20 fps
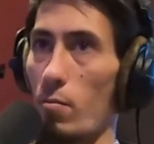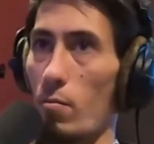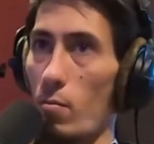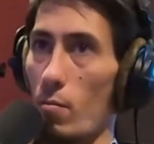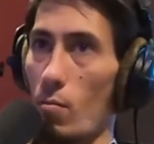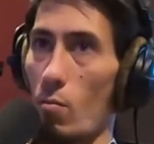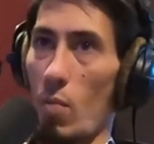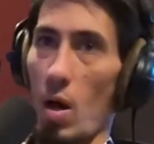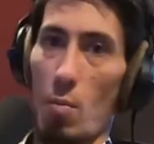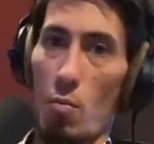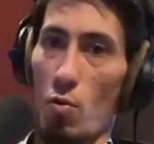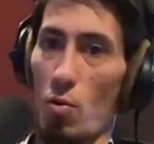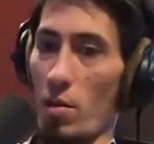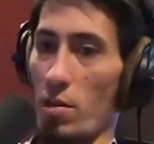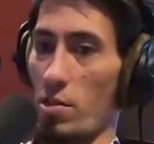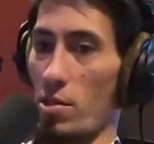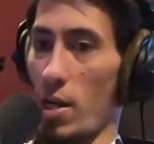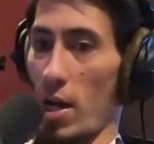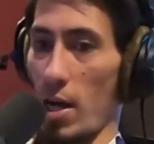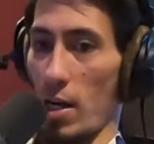My
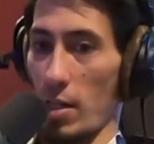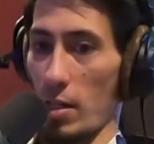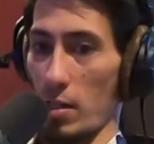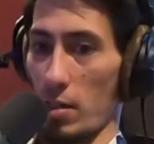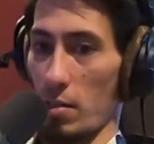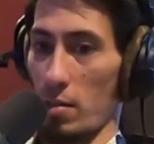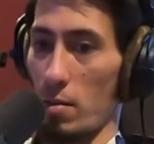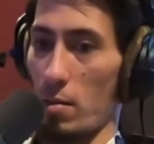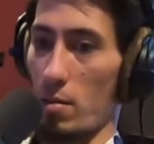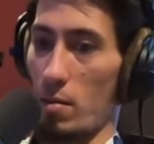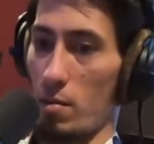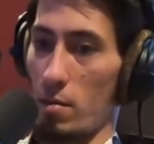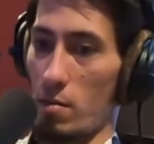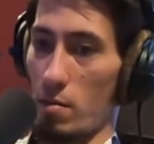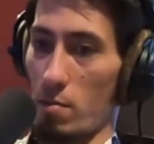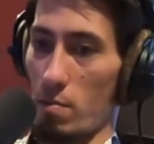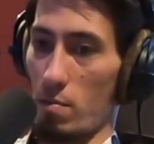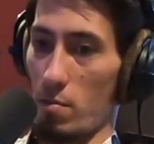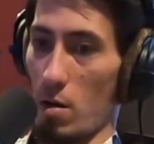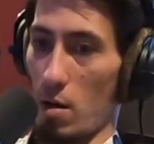Morning
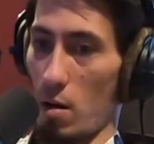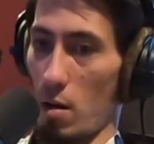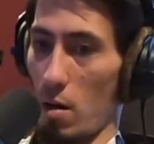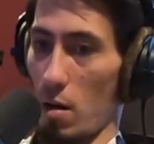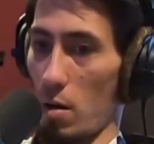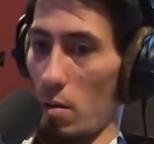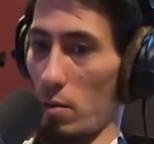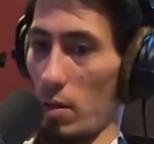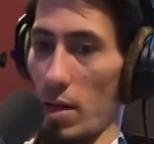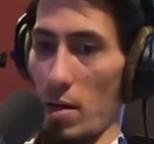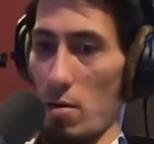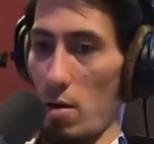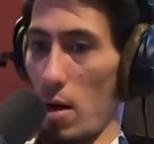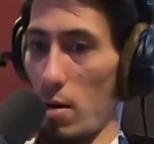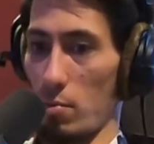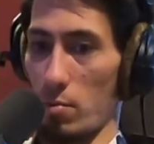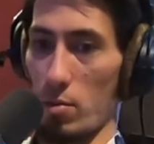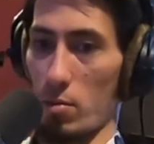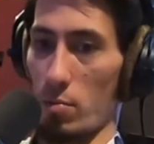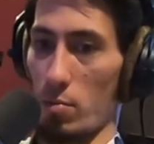Jacket's later
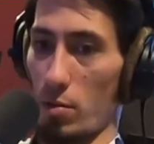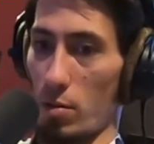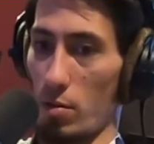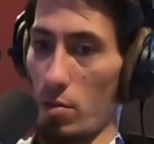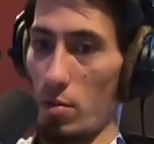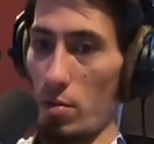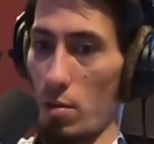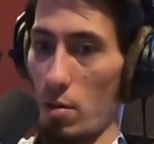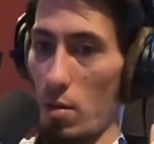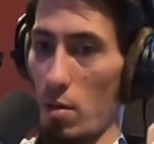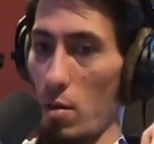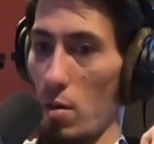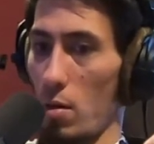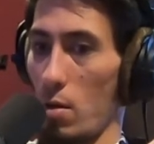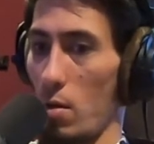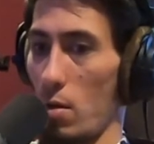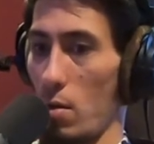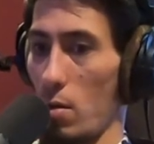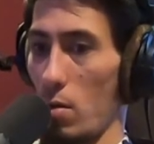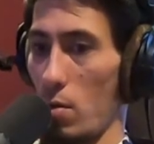albums,
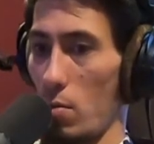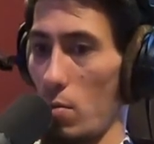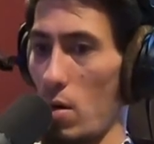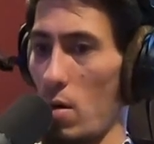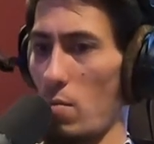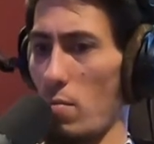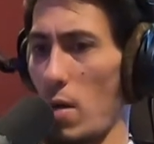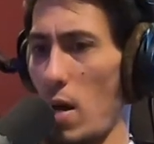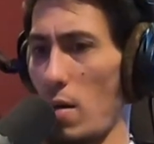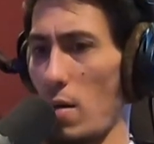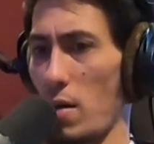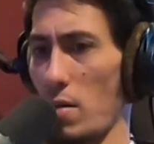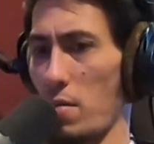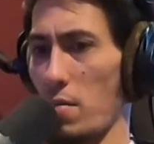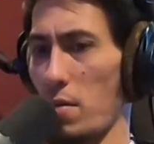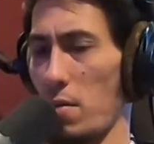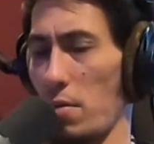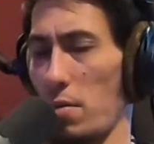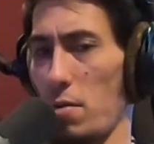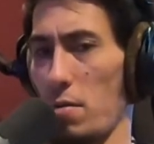well, not
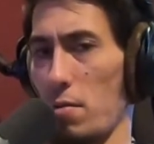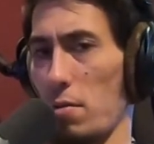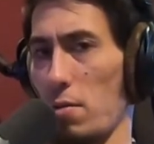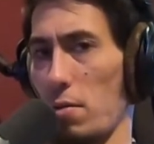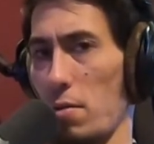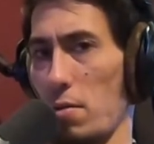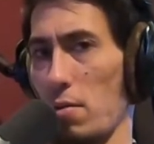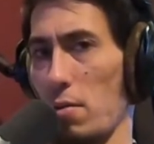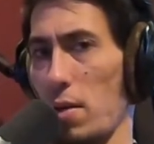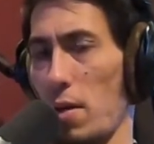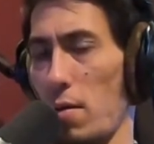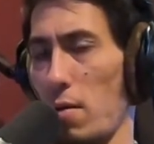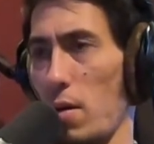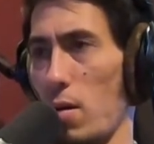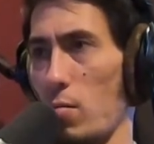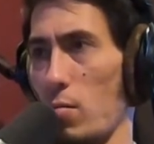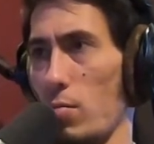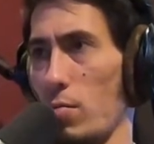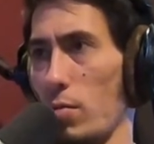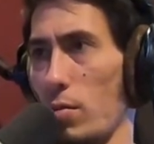necessarily their later
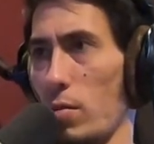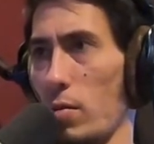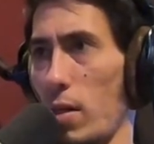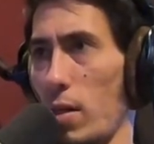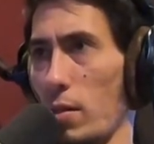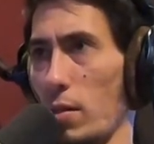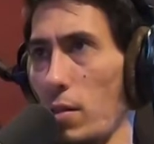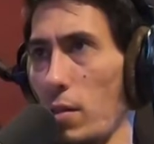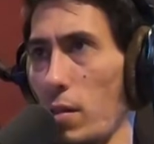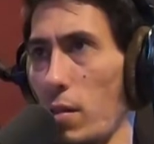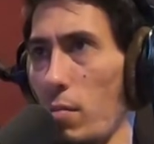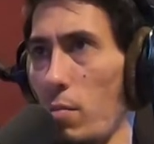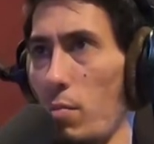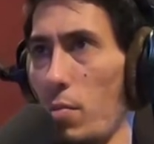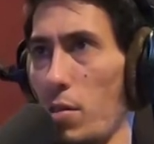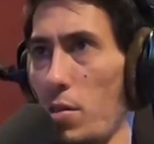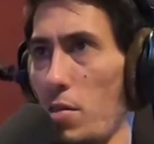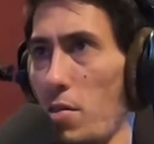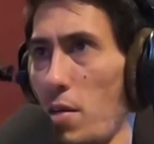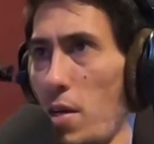albums, actually,
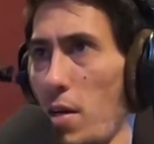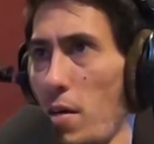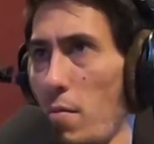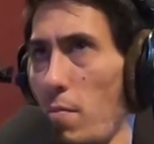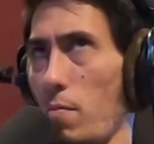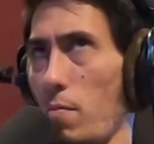but just like,